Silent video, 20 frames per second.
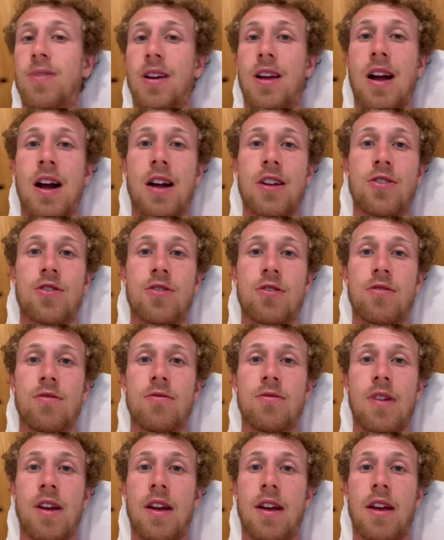
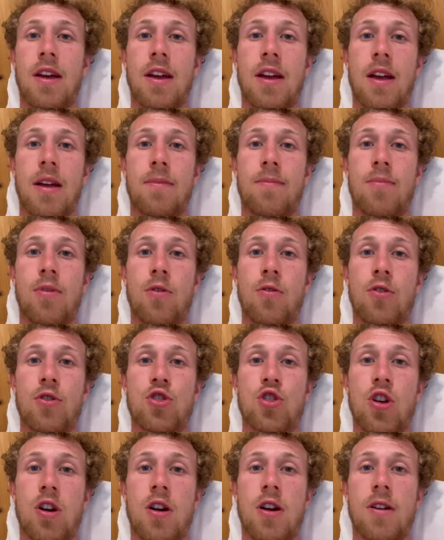Pagachu, aka
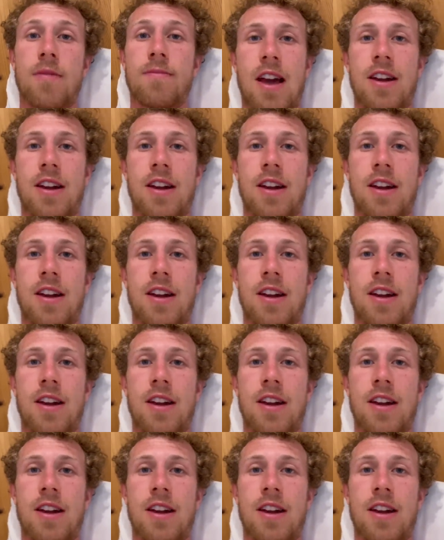Pogachar,